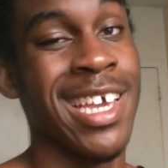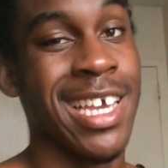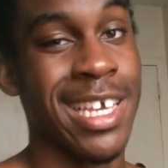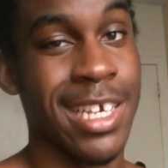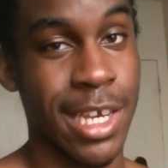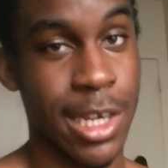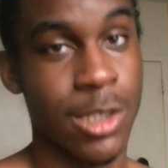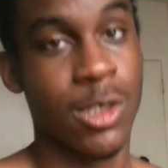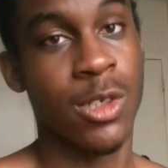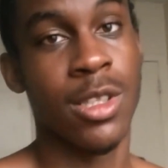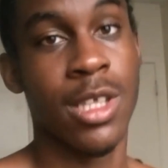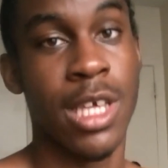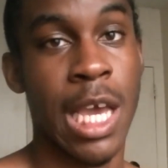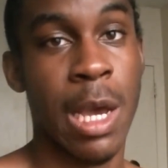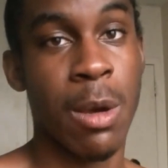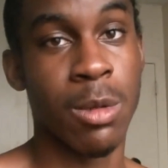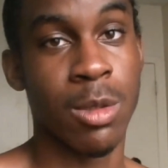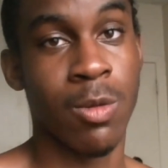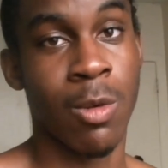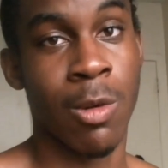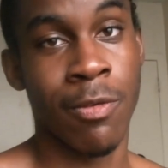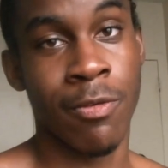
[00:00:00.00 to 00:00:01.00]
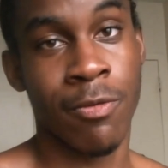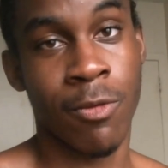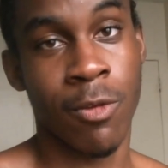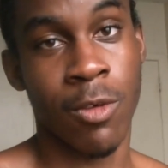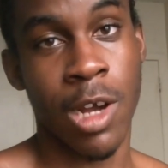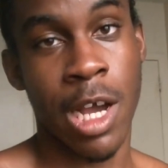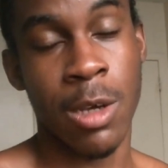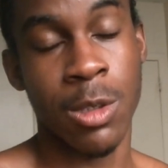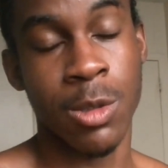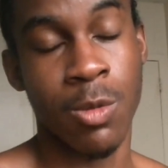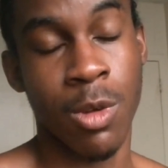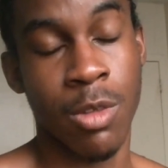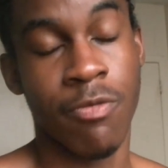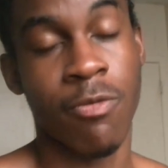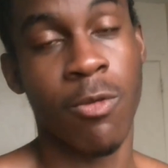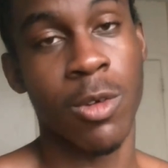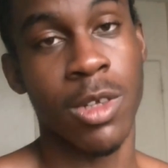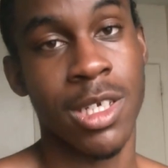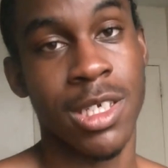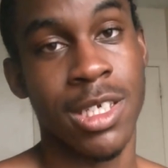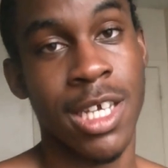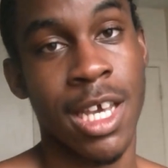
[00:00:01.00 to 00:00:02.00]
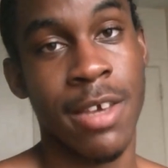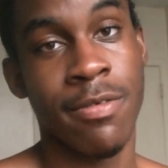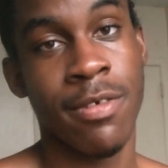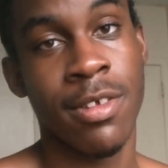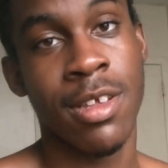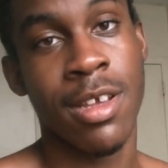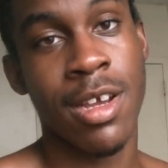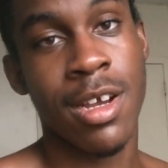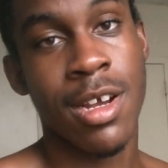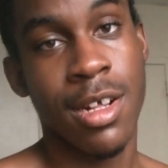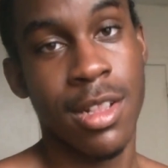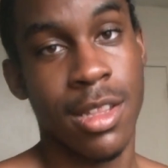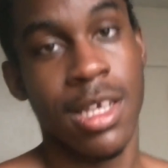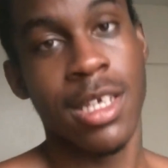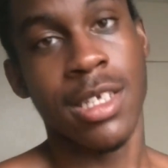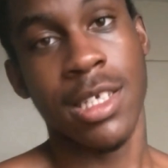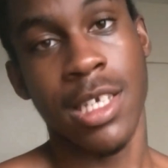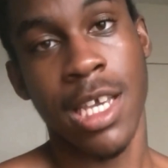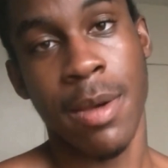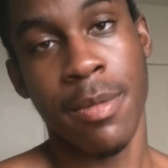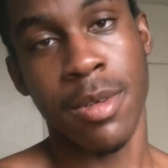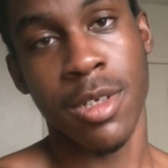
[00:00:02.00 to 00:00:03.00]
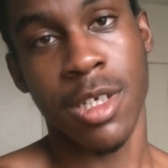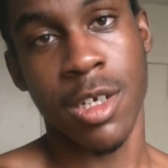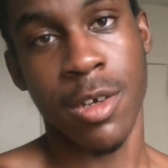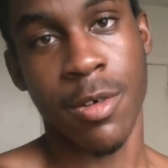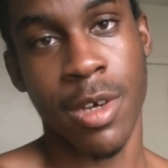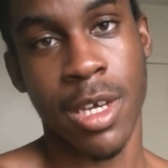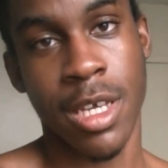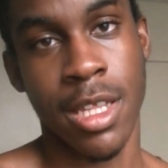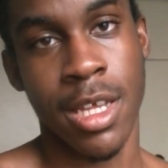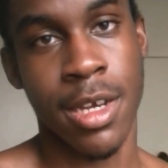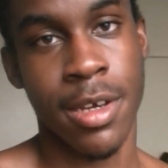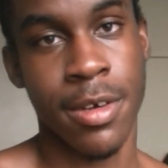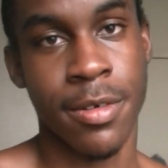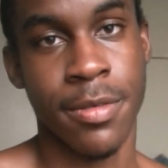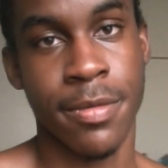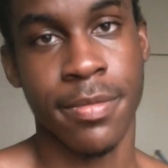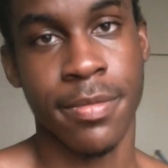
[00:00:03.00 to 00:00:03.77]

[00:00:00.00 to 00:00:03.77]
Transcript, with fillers: Yesterday I was one I was 147. Let's see how much I weigh now.